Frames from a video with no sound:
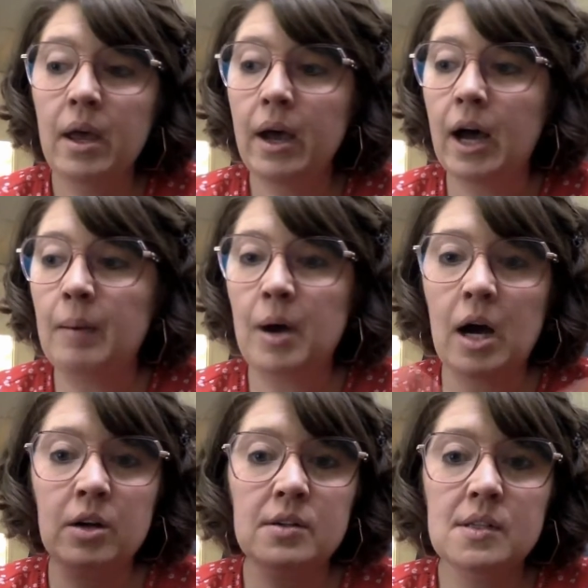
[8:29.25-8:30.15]

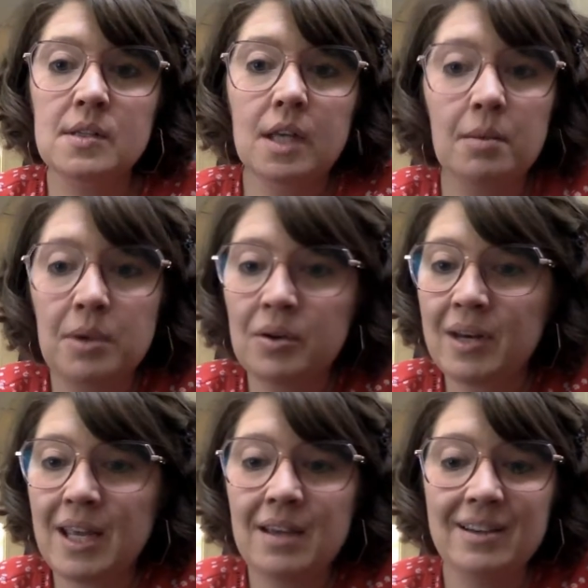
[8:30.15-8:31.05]
Honors is a
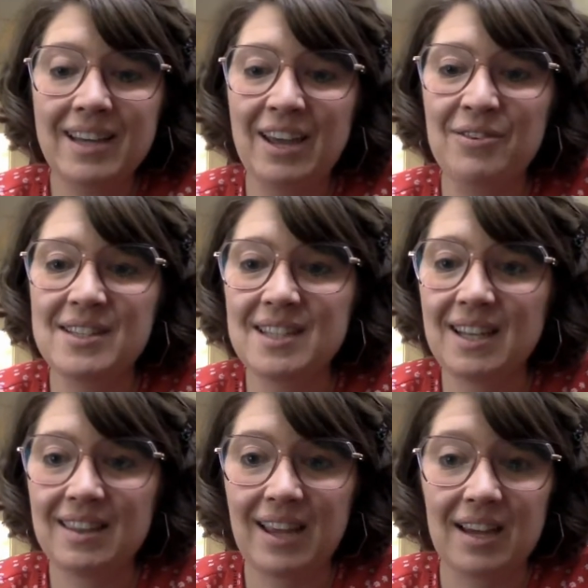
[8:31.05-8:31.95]
community if it's
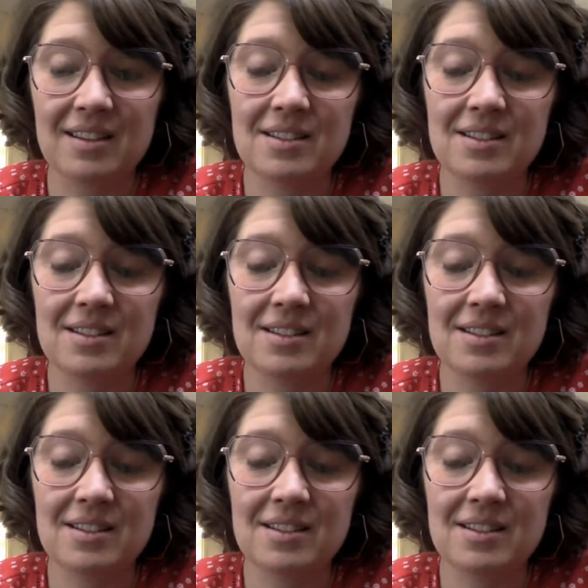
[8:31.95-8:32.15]
anything.